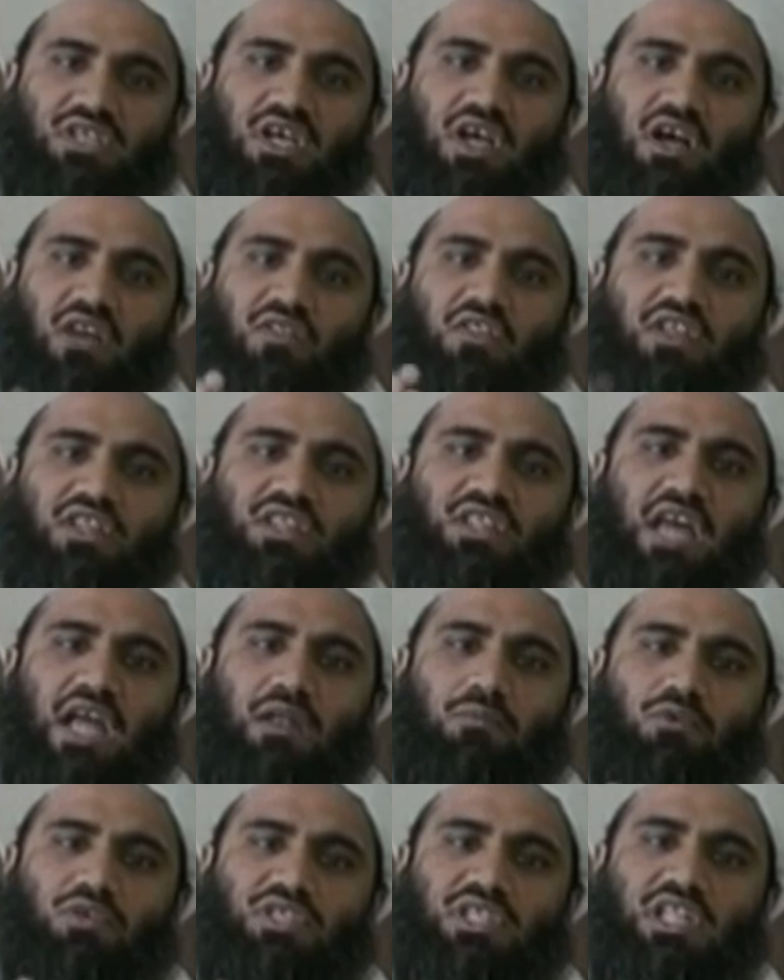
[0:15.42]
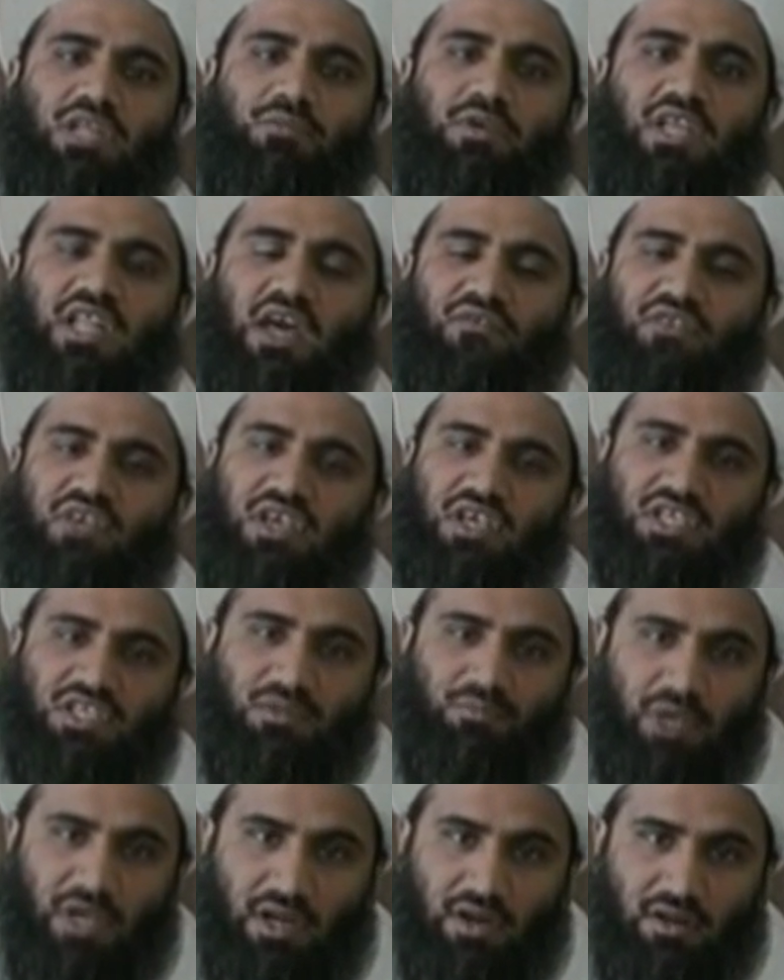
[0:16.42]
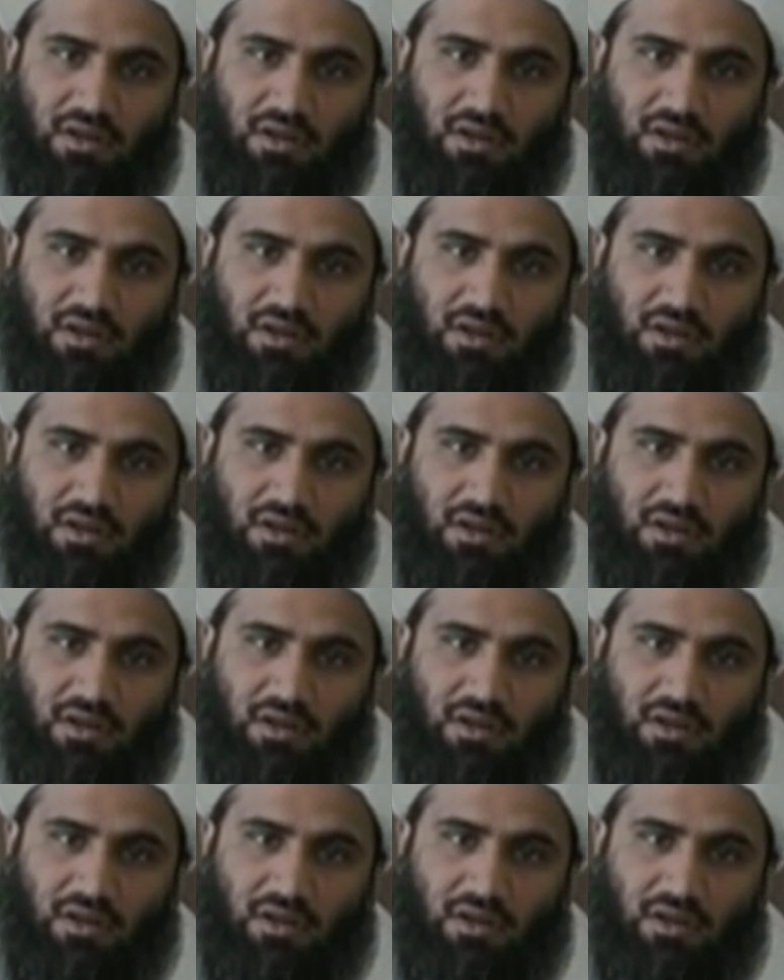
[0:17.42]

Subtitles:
We believe very firmly that the